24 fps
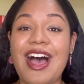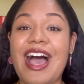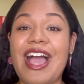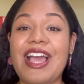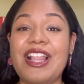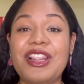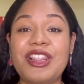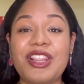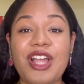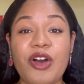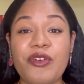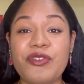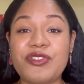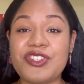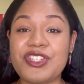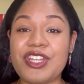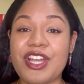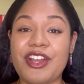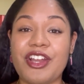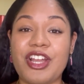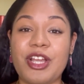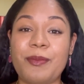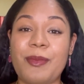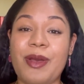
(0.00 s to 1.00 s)
I love
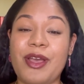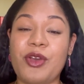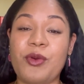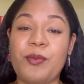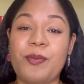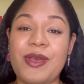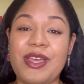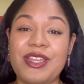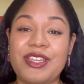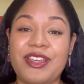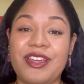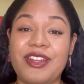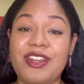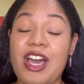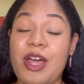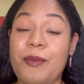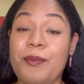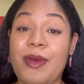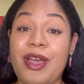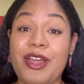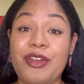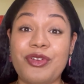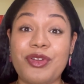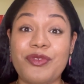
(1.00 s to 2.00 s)
sharing my opinion
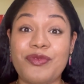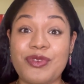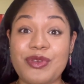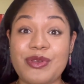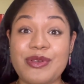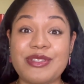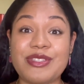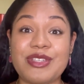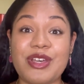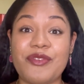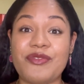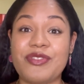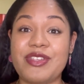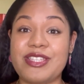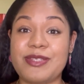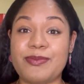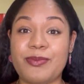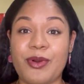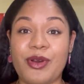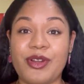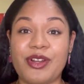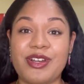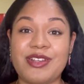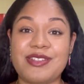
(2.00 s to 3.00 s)
and my reviews of these
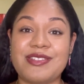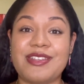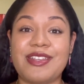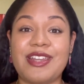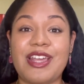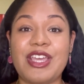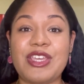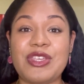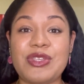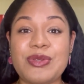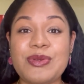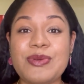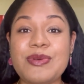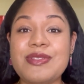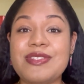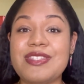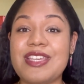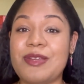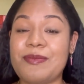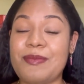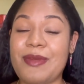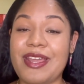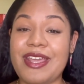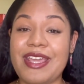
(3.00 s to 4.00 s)
products that I use
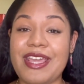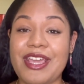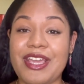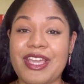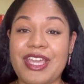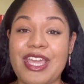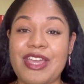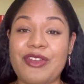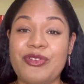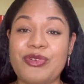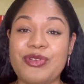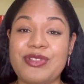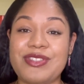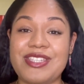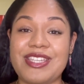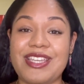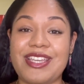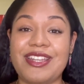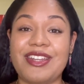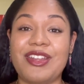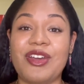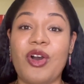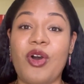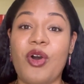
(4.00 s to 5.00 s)
in my hair care
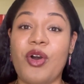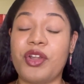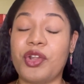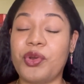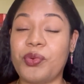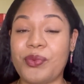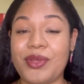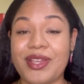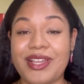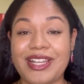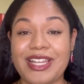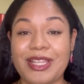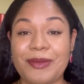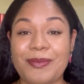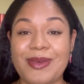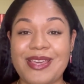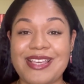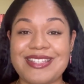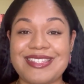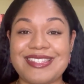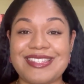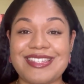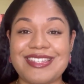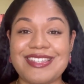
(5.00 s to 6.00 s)
routine on a weekly
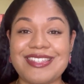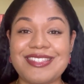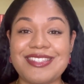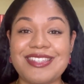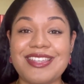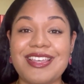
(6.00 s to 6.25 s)
basis.